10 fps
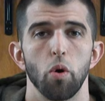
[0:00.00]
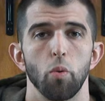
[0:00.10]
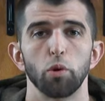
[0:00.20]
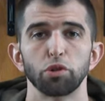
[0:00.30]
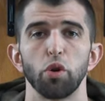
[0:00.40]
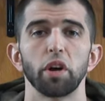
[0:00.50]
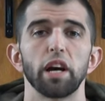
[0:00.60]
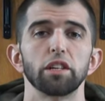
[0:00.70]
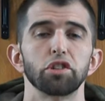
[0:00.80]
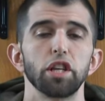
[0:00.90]
What's going
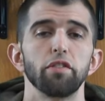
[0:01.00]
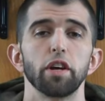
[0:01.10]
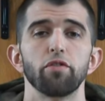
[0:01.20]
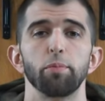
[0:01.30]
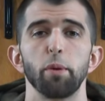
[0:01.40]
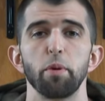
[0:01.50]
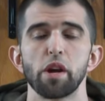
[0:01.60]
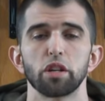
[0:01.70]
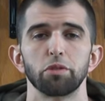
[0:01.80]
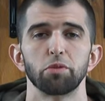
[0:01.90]
on guys? Steve here from
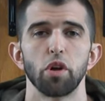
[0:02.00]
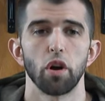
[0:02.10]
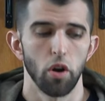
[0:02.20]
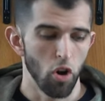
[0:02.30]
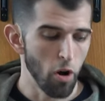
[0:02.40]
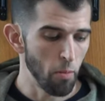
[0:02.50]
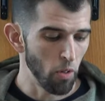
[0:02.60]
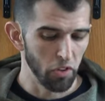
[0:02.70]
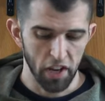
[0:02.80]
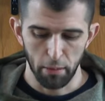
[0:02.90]

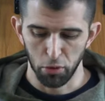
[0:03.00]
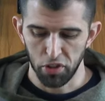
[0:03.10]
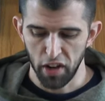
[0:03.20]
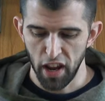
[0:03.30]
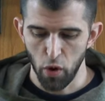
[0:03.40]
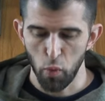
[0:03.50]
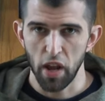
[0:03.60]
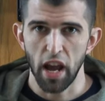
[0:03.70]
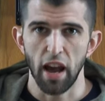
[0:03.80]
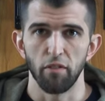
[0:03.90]
WCustoms.com. On the table today
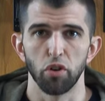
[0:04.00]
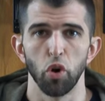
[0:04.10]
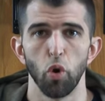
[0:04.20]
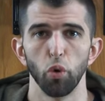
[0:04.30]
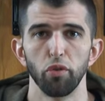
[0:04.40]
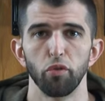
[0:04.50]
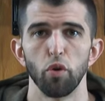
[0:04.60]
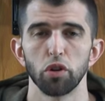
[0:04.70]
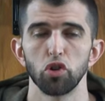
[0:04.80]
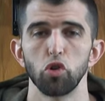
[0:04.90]
we have gold
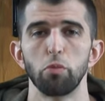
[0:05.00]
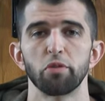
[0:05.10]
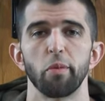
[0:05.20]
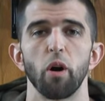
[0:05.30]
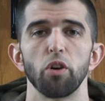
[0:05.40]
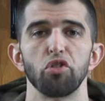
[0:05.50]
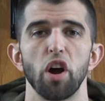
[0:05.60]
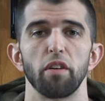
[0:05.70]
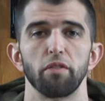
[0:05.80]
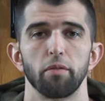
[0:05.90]
fork tubes from
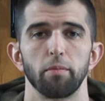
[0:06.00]
Hard Drive.